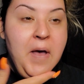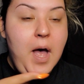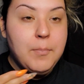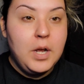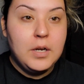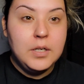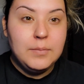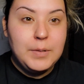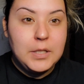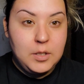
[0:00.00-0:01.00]
I'm not gonna
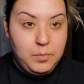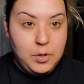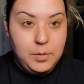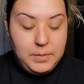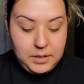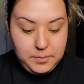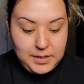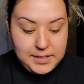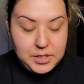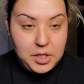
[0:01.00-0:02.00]
put the pore
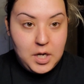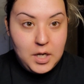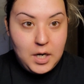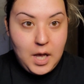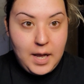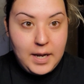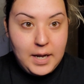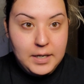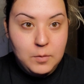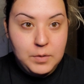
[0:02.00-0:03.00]
minimizer on. I
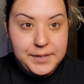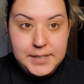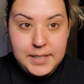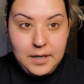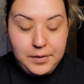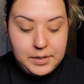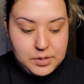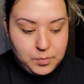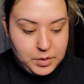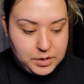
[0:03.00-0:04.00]
kind of want to see how
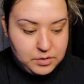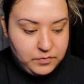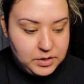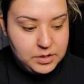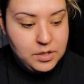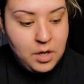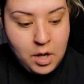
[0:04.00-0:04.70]
this works first.